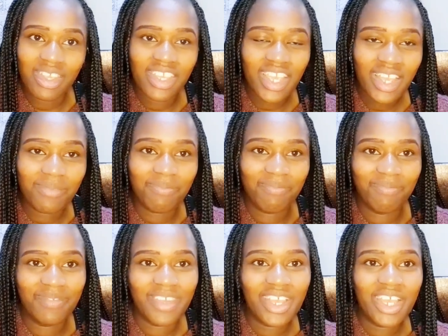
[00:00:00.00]
yeah,
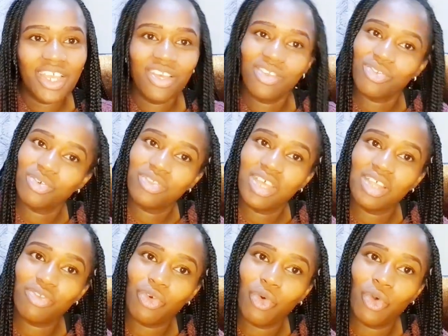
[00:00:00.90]
so
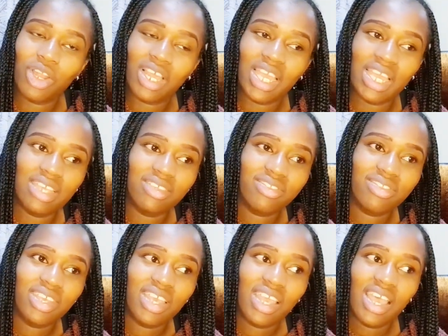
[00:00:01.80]
that's all,
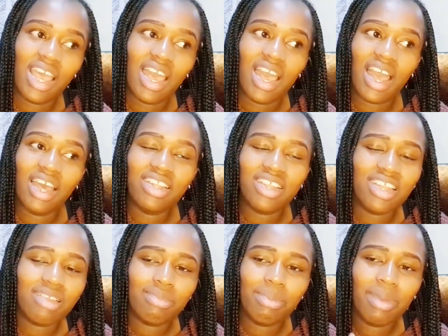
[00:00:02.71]
guys. And I
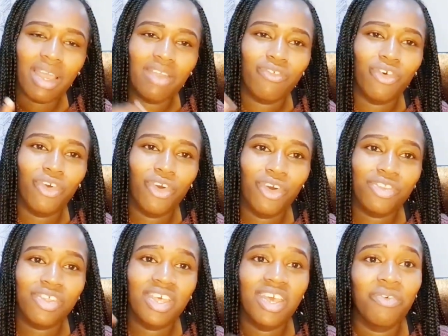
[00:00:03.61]
remember I
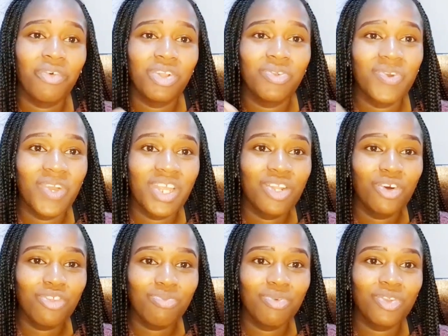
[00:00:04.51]
forgot when we were in
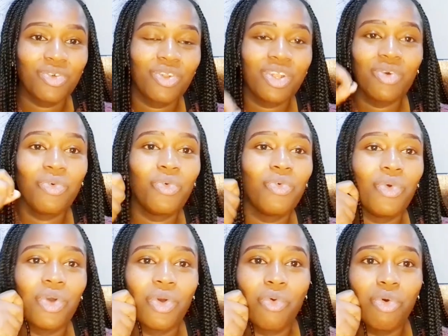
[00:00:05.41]
hospital,
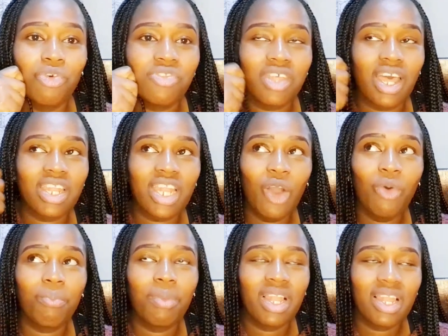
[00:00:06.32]
because
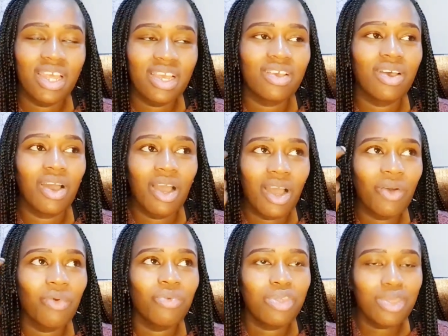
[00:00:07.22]
now my leg,
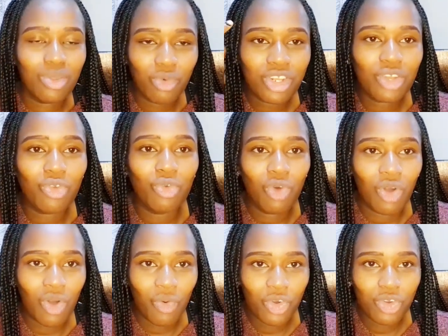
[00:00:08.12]
see what it will go
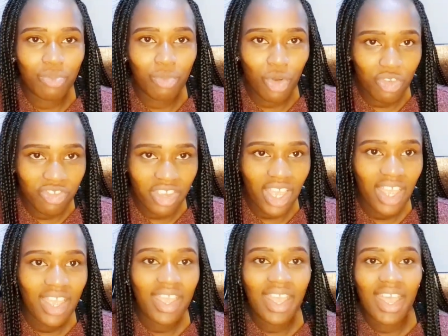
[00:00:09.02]
called, moja,
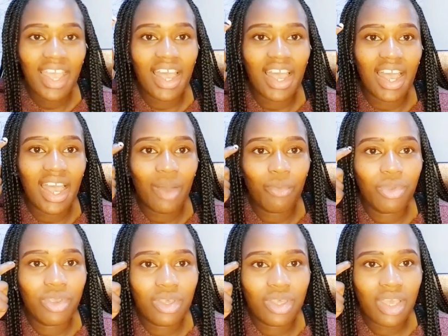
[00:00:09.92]

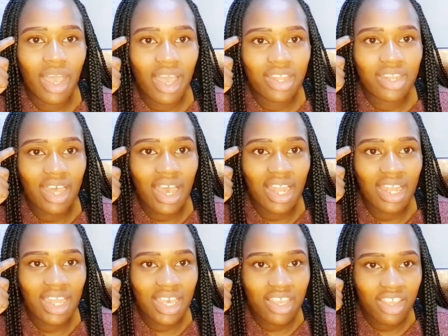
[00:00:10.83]
we had
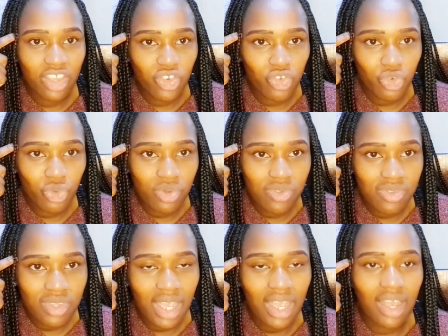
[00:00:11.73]
leg issues.